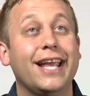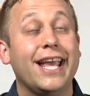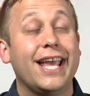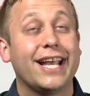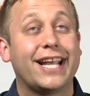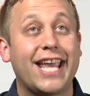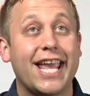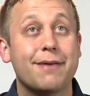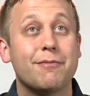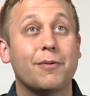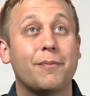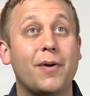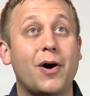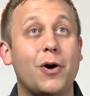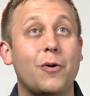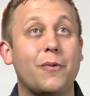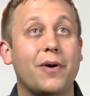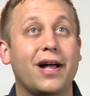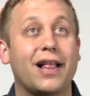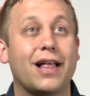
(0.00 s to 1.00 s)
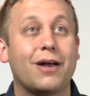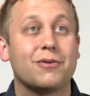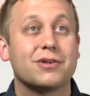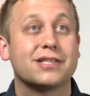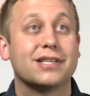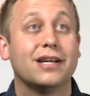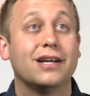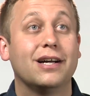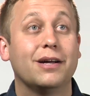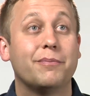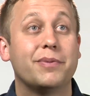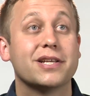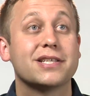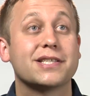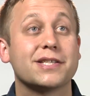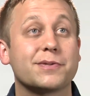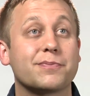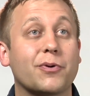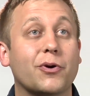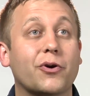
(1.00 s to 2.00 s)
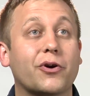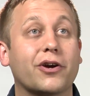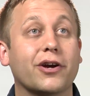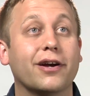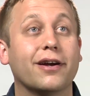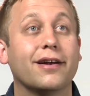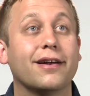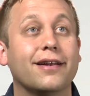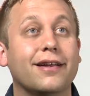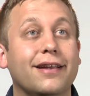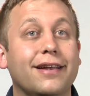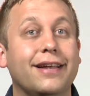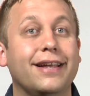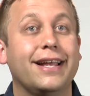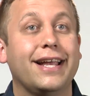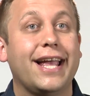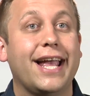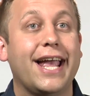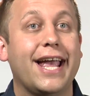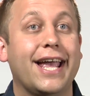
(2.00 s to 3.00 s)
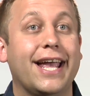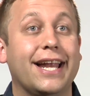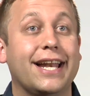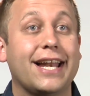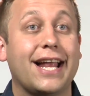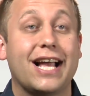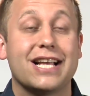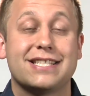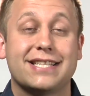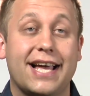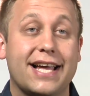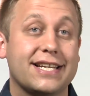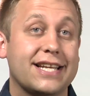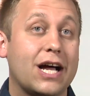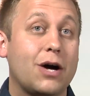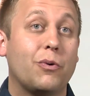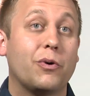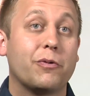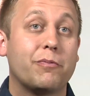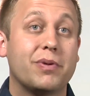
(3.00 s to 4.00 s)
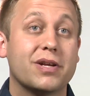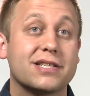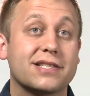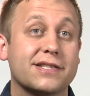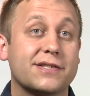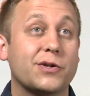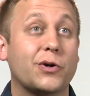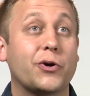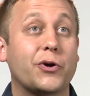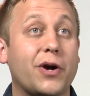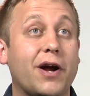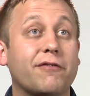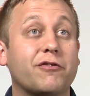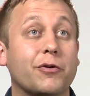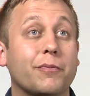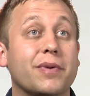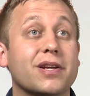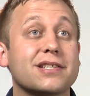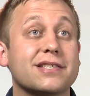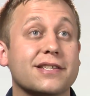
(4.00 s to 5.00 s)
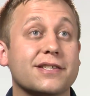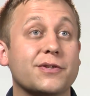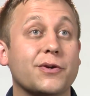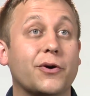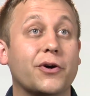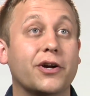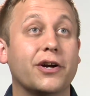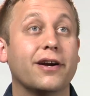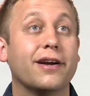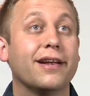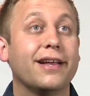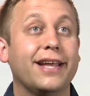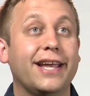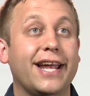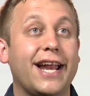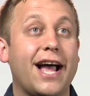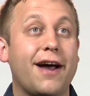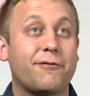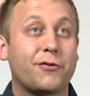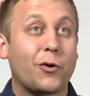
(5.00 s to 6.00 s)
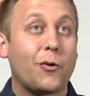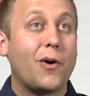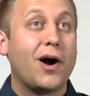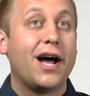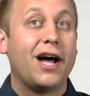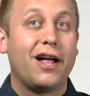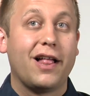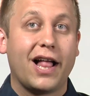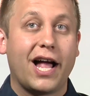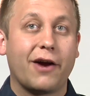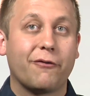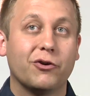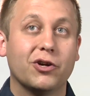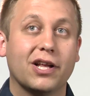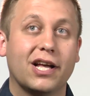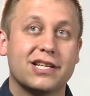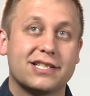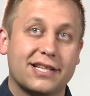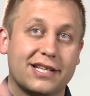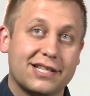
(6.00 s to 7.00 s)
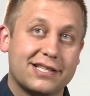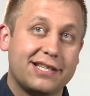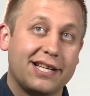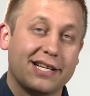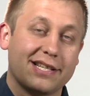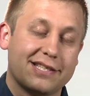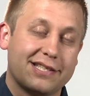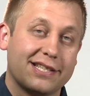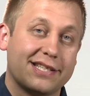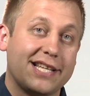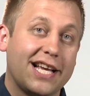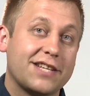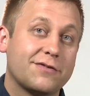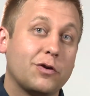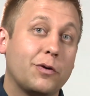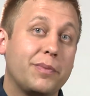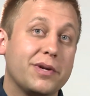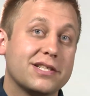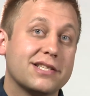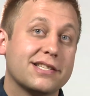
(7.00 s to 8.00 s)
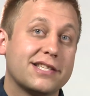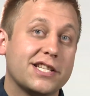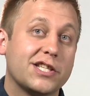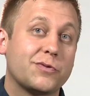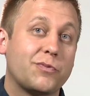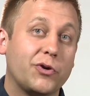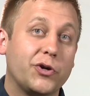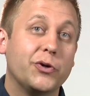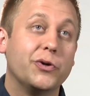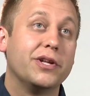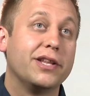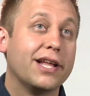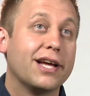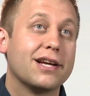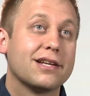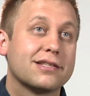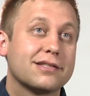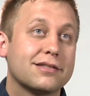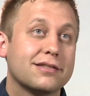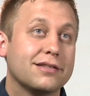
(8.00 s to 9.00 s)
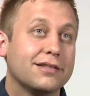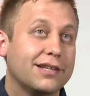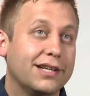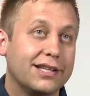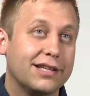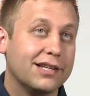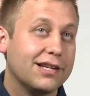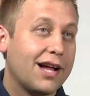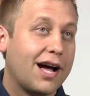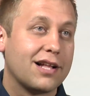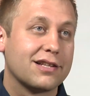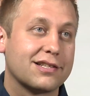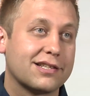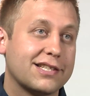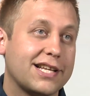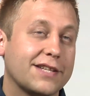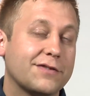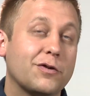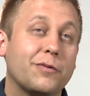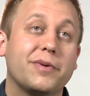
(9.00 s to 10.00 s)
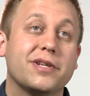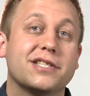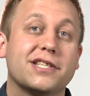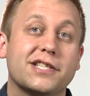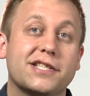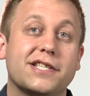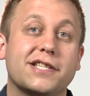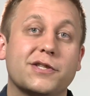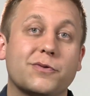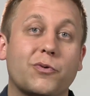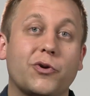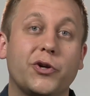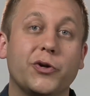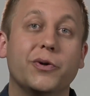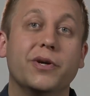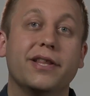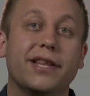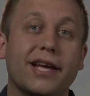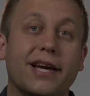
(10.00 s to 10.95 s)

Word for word: It came about while I was a, a business broker, and I sat down with business owner after business owner, and after a while I realized that the su successful businesses were doing this and the not successful businesses were doing